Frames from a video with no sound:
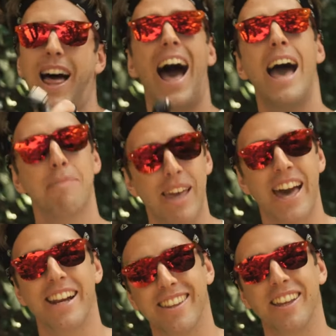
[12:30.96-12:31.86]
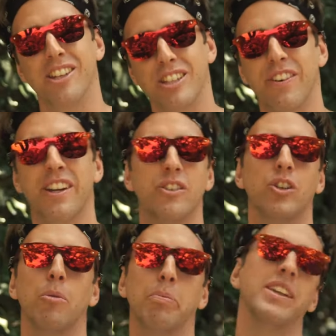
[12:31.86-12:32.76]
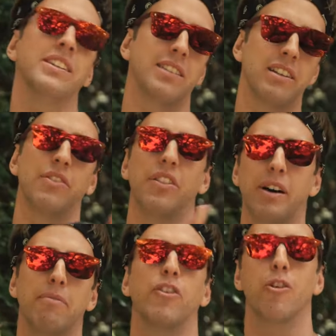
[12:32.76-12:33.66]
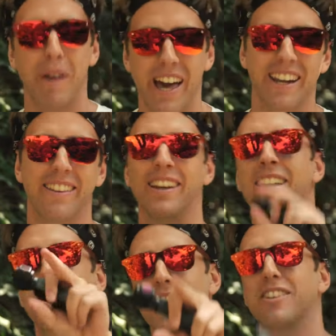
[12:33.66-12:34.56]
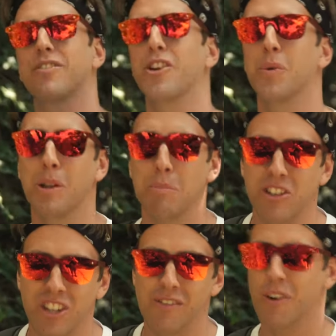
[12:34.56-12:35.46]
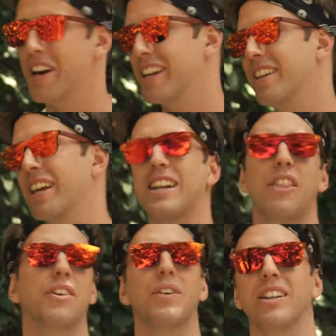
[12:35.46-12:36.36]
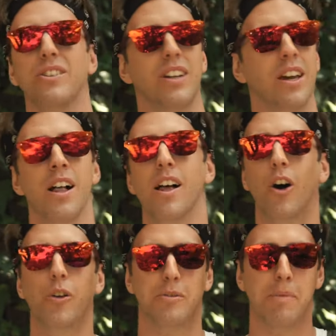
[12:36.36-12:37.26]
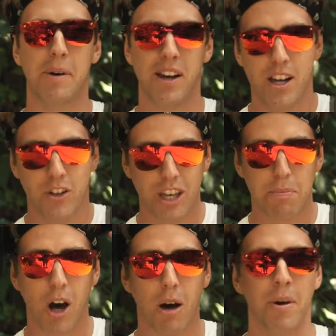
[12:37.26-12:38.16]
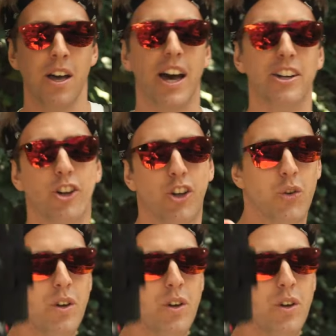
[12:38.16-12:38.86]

I'm editing this video, so please leave the thumb for my editing. Next video will be Chivo editing. Nothing really else to say. Always remember to keep calm and talk to